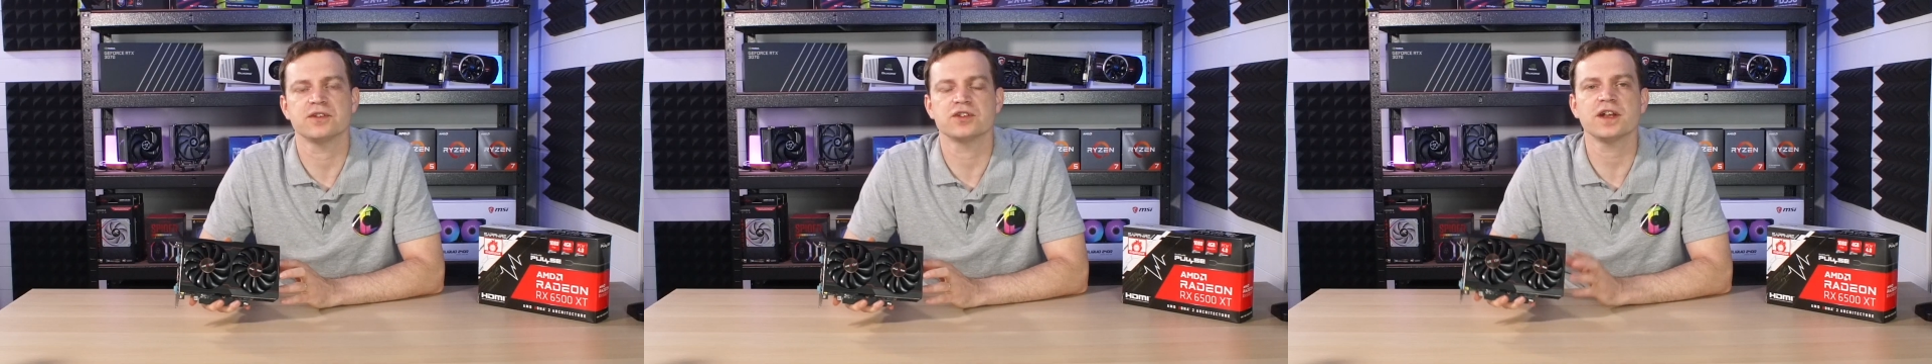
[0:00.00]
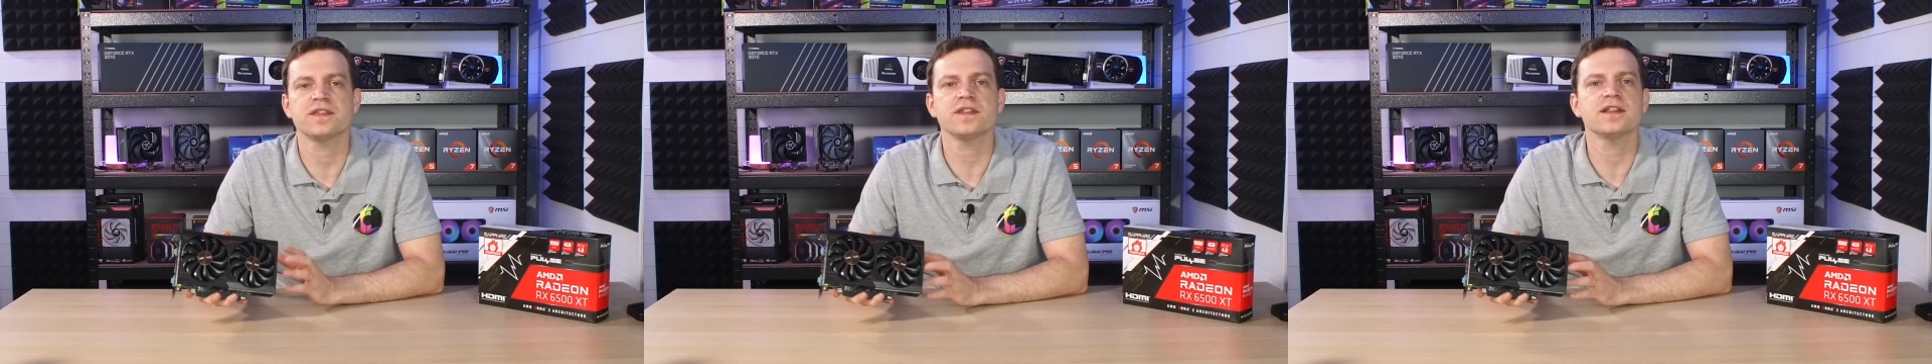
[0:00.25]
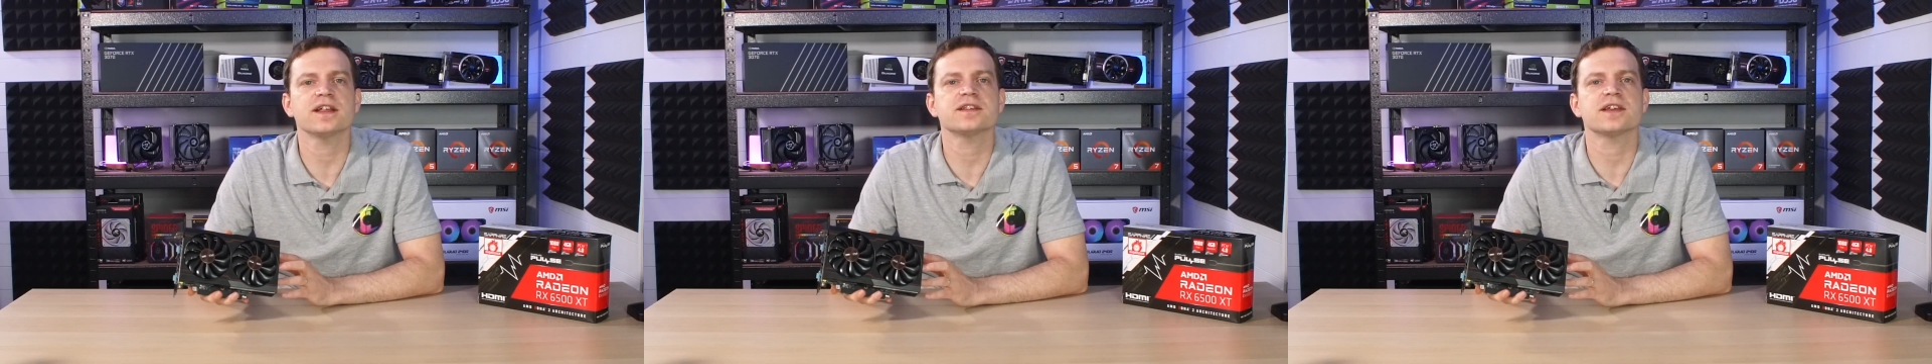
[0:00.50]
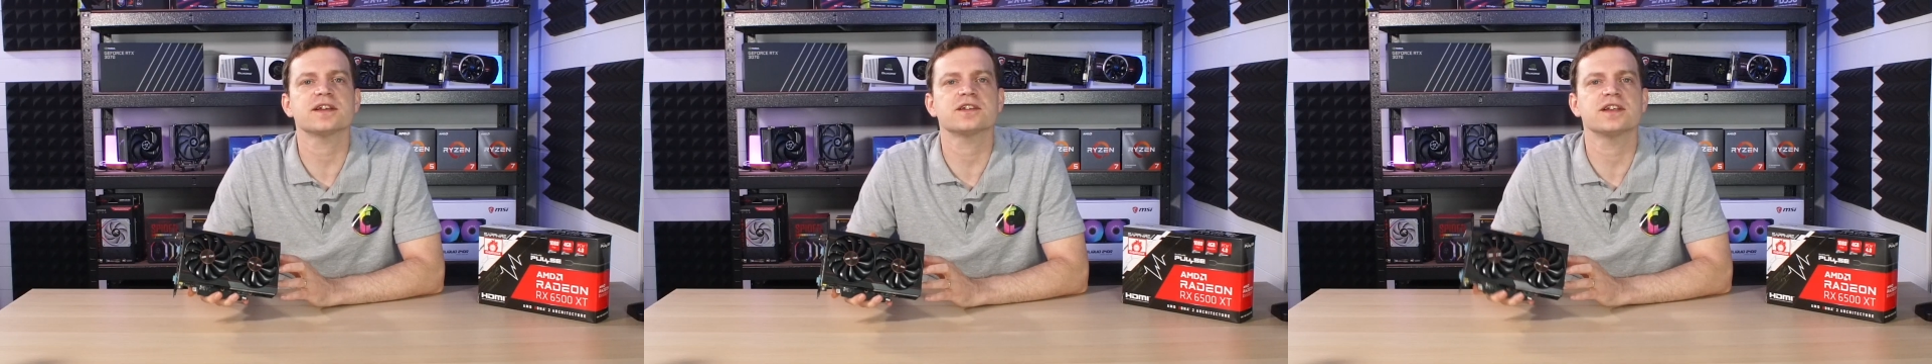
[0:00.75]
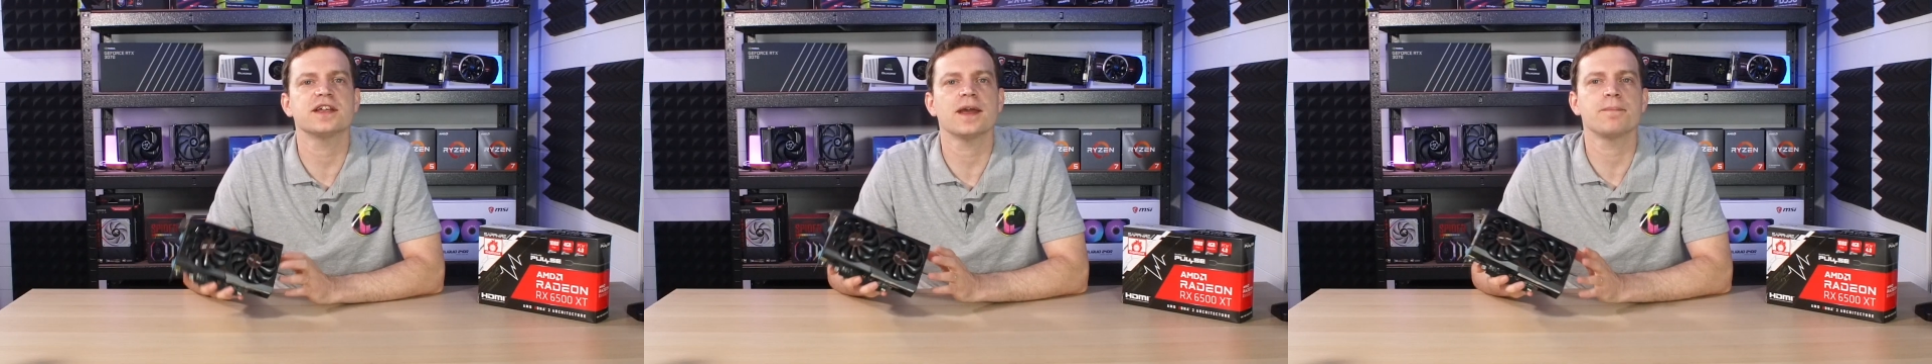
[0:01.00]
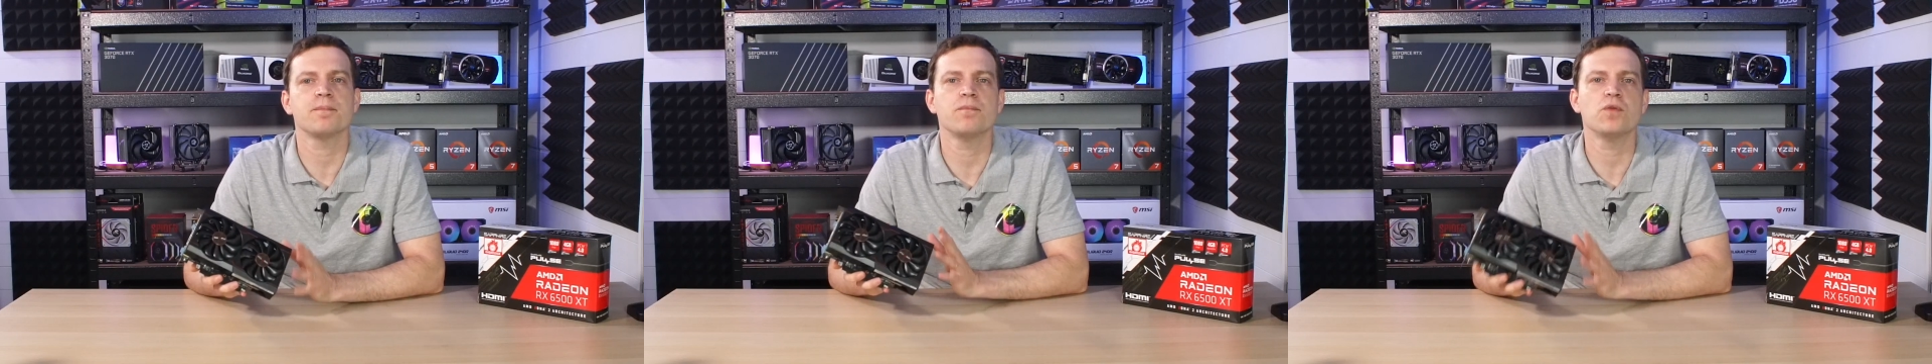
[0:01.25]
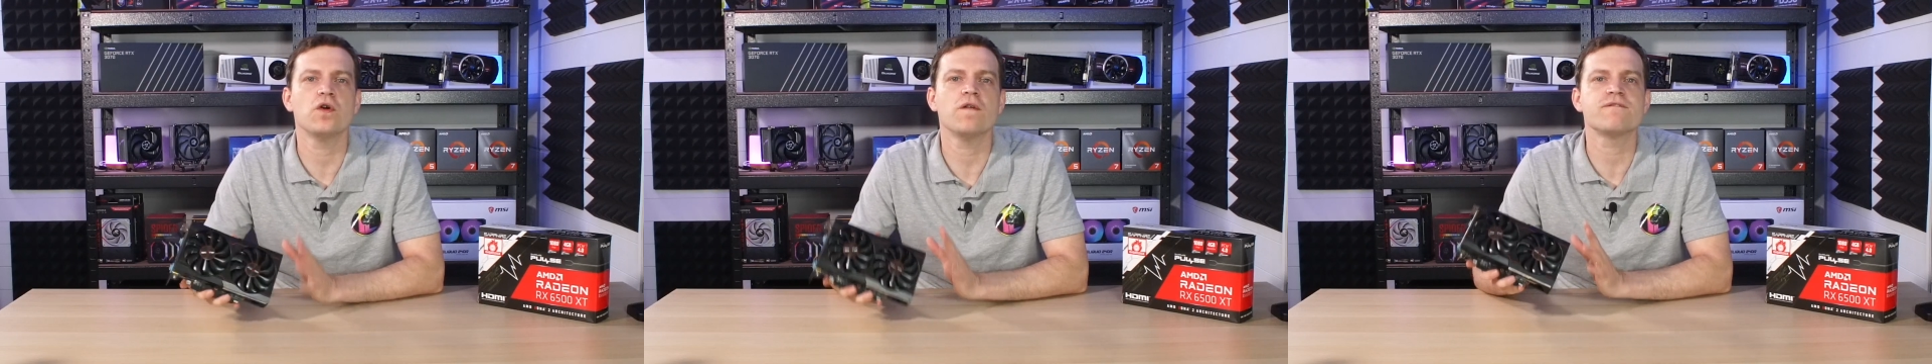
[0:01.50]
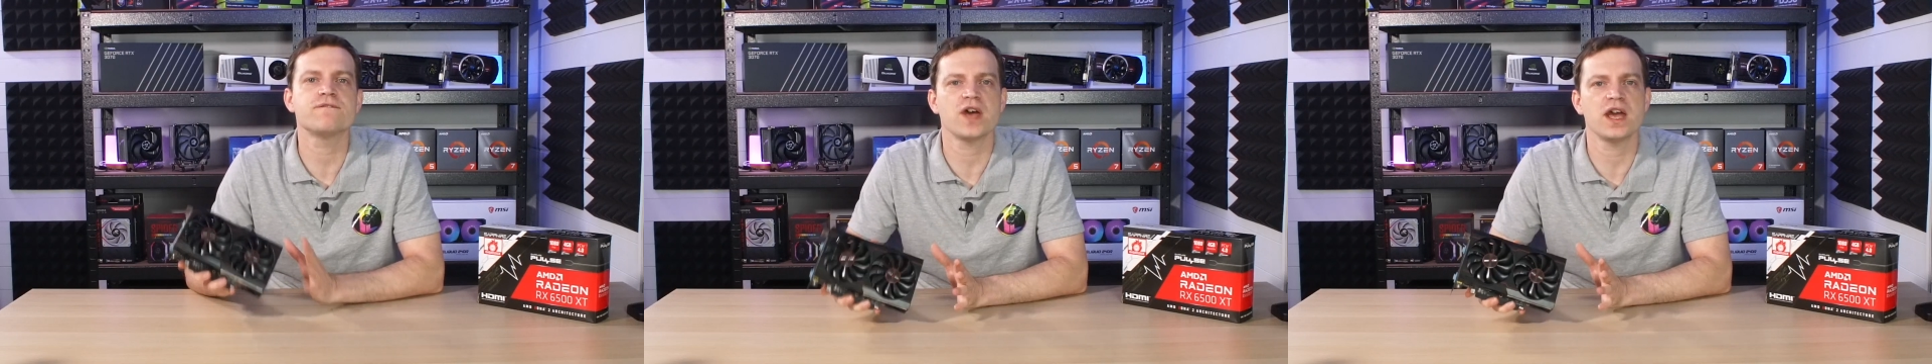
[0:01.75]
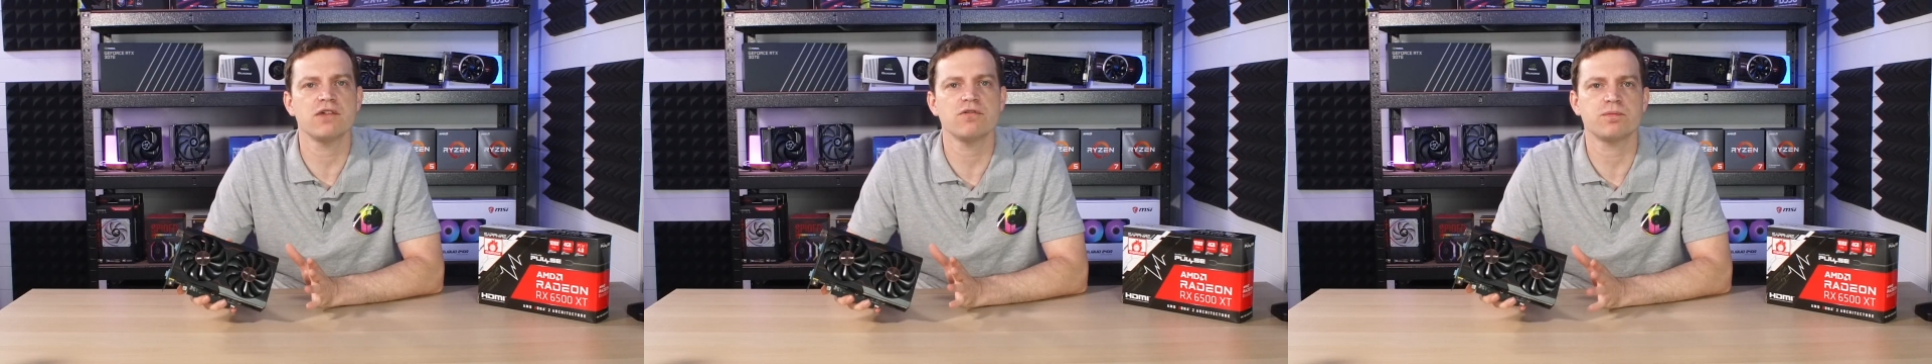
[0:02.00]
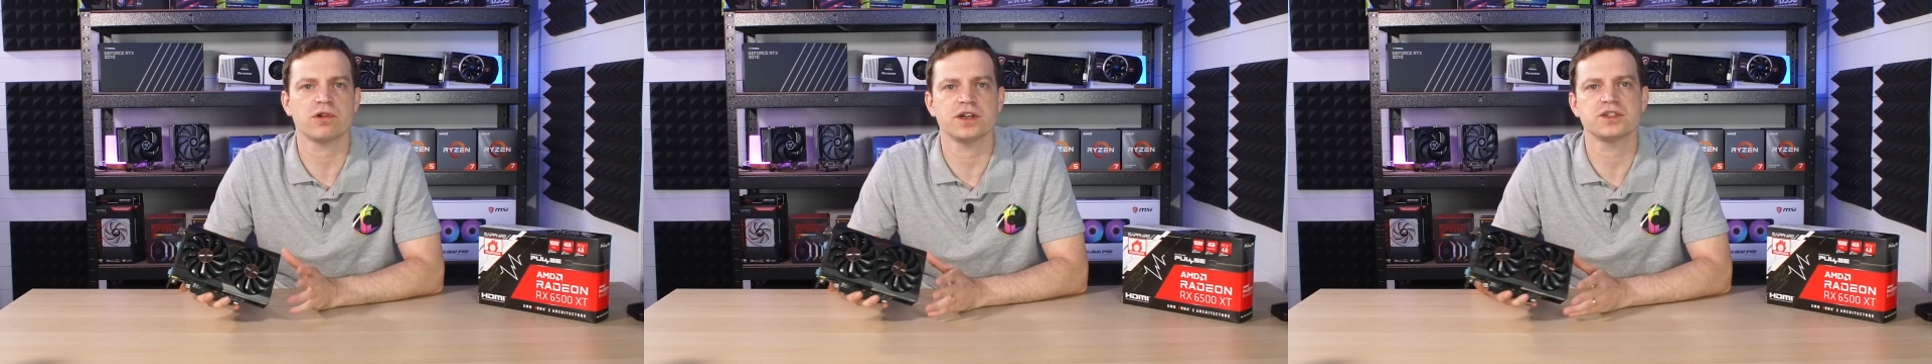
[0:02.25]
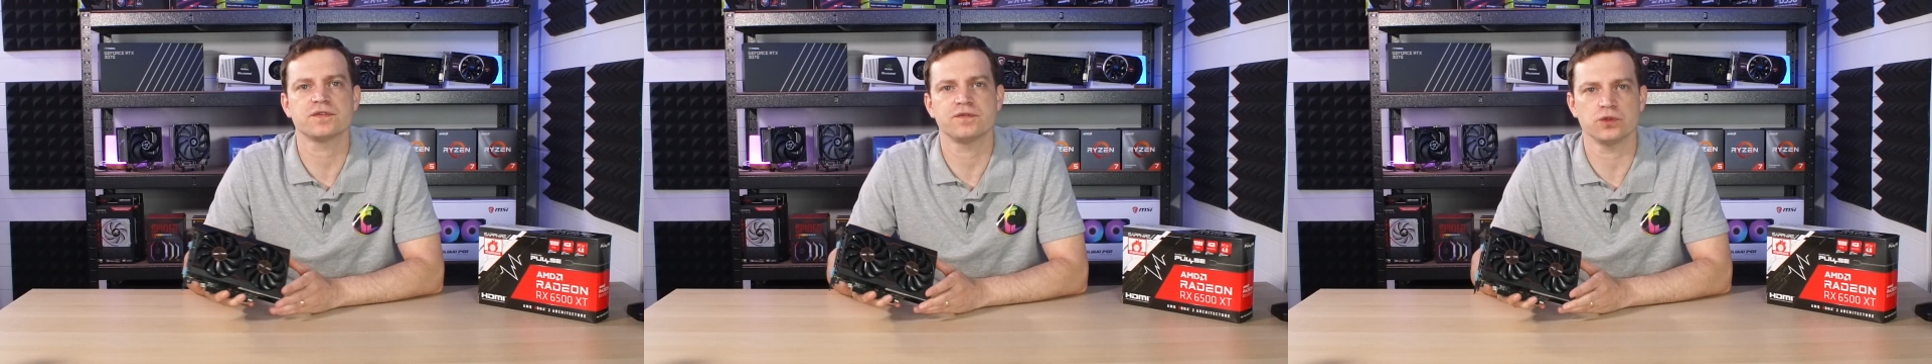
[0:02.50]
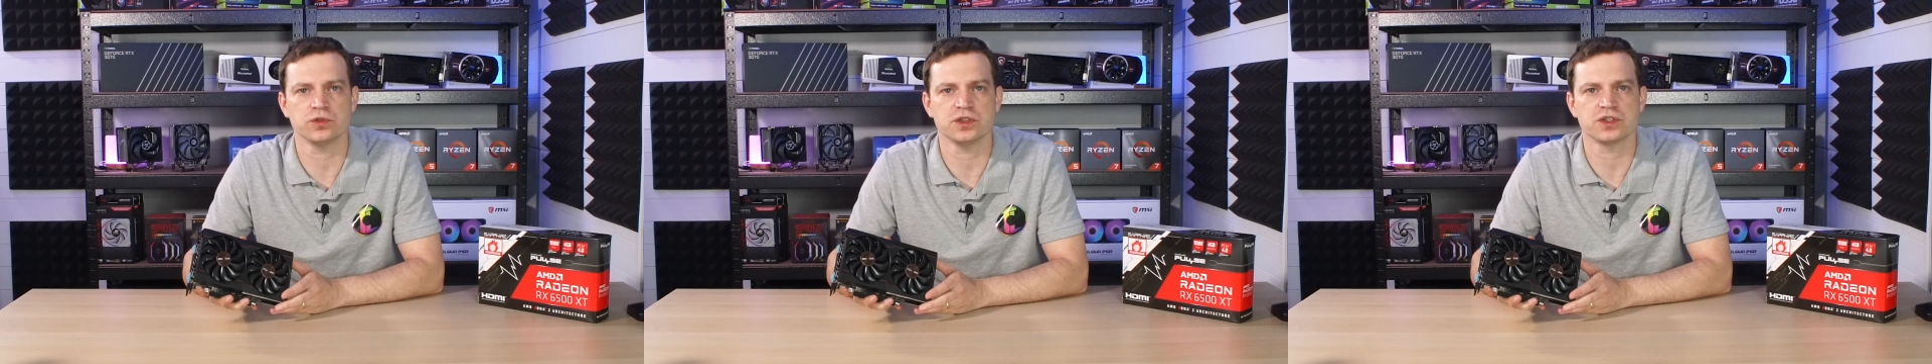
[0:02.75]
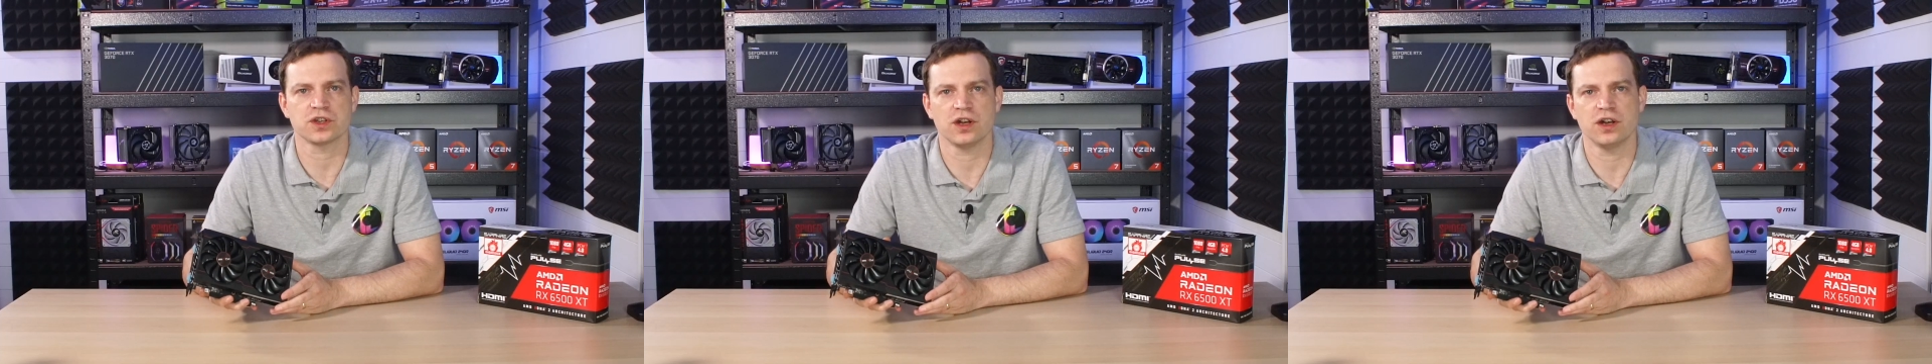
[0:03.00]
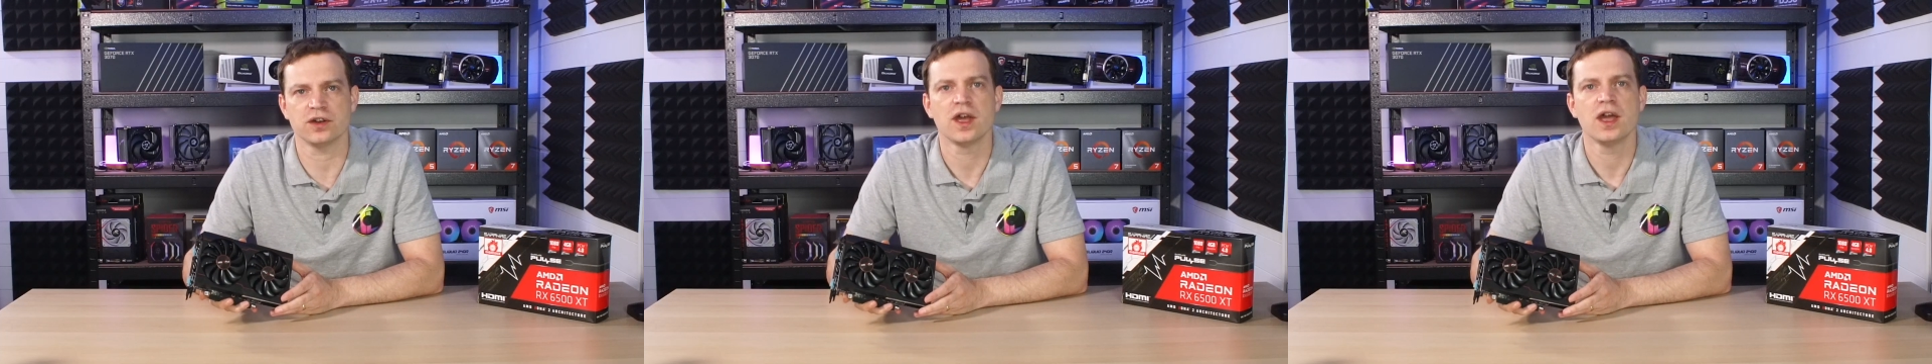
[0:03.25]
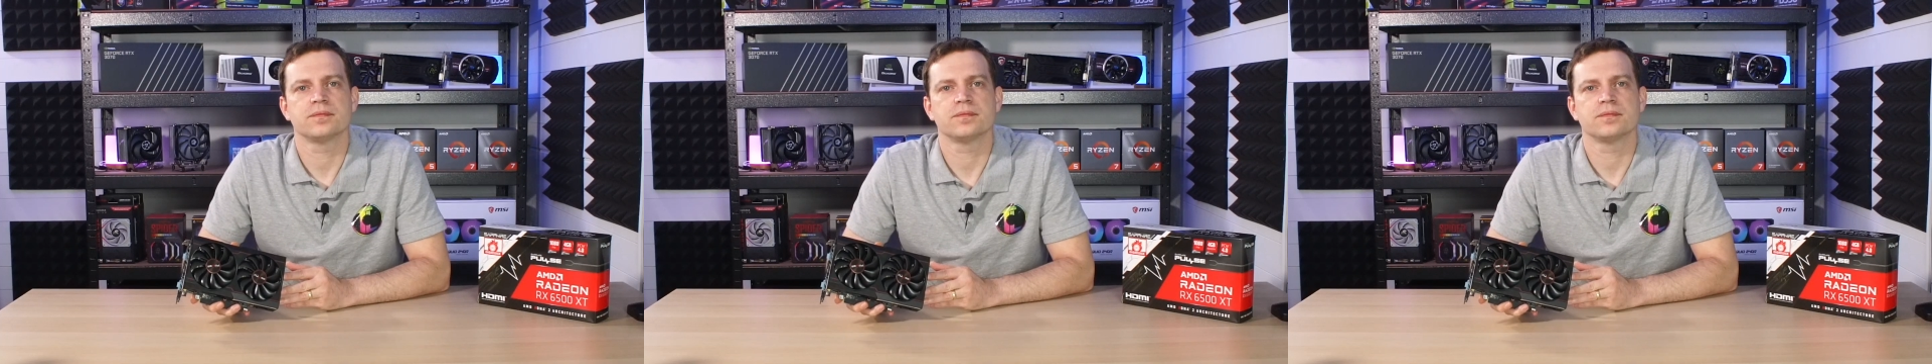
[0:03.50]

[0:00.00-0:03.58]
And I think that's actually a more bear a price for this card.